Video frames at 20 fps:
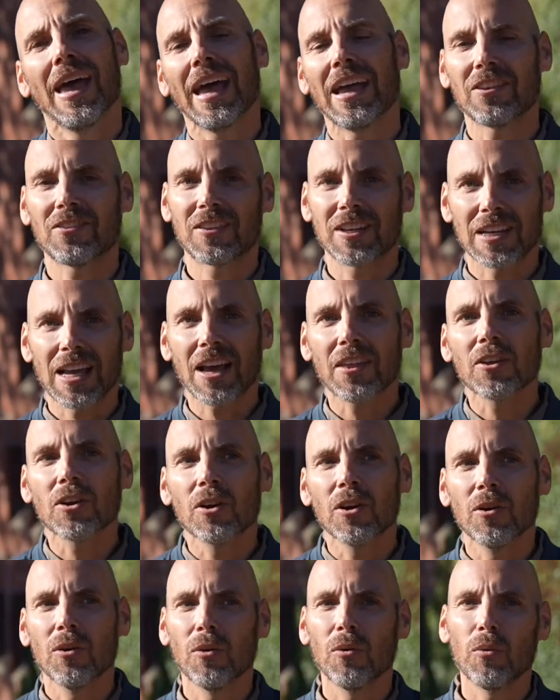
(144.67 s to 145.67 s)
as
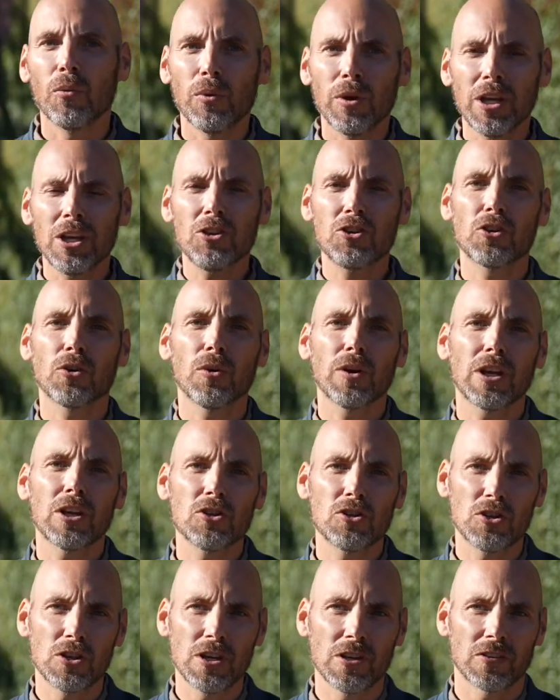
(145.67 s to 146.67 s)
together we join
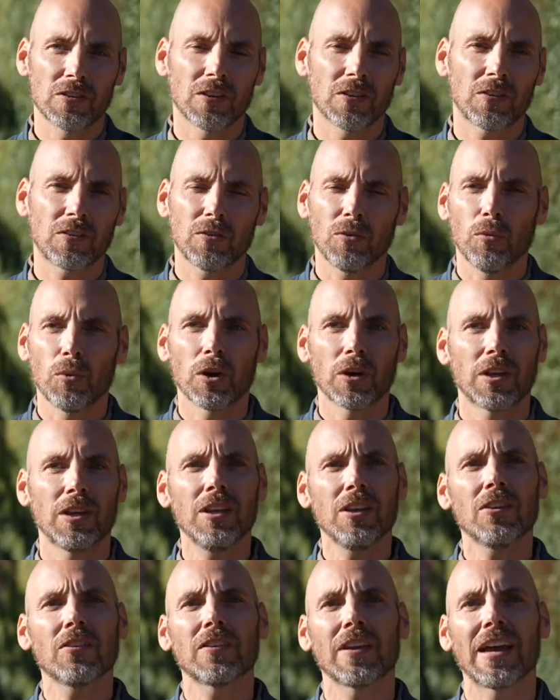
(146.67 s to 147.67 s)
Jesus where
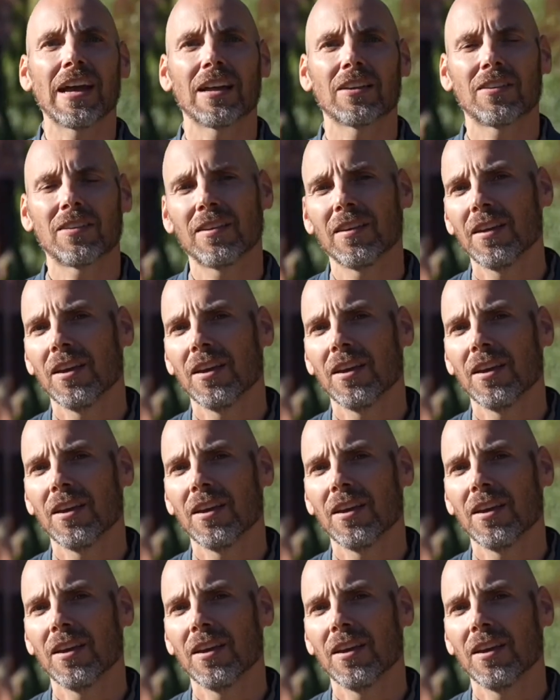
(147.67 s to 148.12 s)
He is at,